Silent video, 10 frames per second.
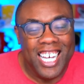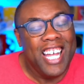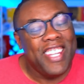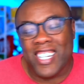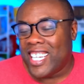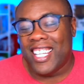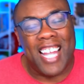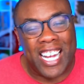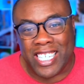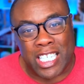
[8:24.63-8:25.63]
there's a
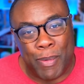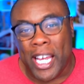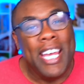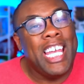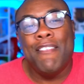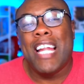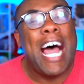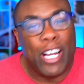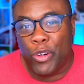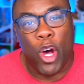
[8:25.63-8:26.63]
lot to explain. Even
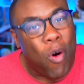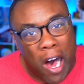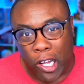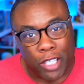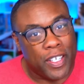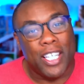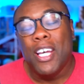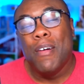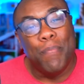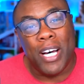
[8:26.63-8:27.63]
I don't know all of it,
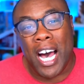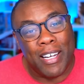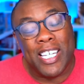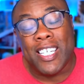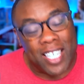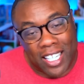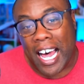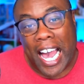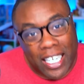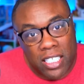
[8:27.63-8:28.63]
but there's a lot.